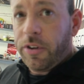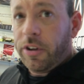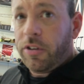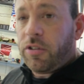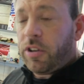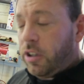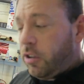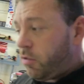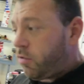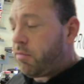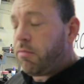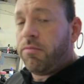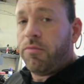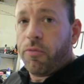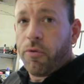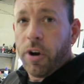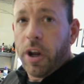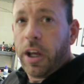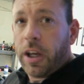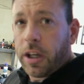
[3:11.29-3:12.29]
This is
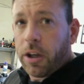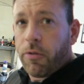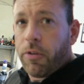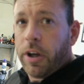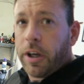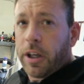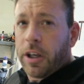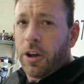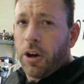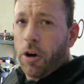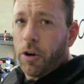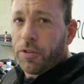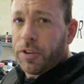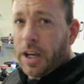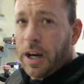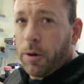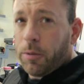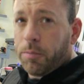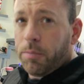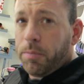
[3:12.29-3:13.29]
really, really caught us
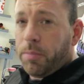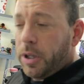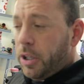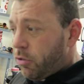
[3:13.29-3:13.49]
out.